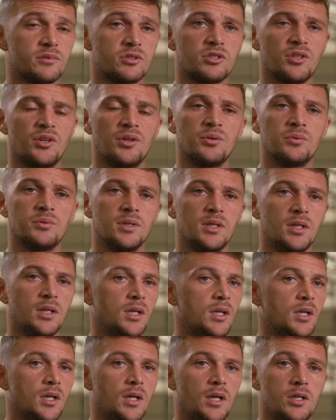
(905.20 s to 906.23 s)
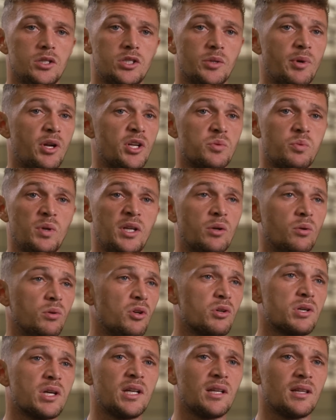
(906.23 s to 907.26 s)
So, to be honest, we don't
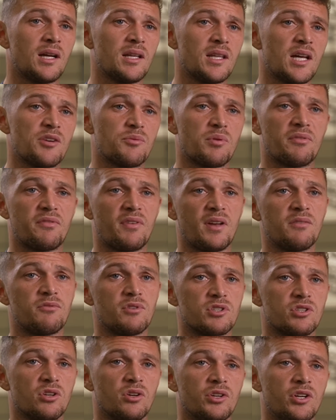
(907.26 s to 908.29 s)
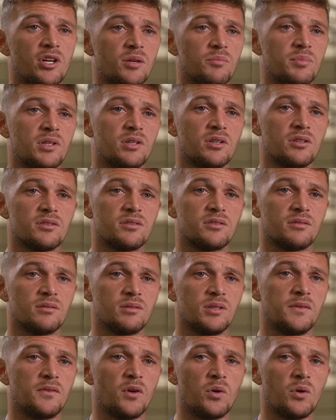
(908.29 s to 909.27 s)
look at it like that if we're favourites or not, because you've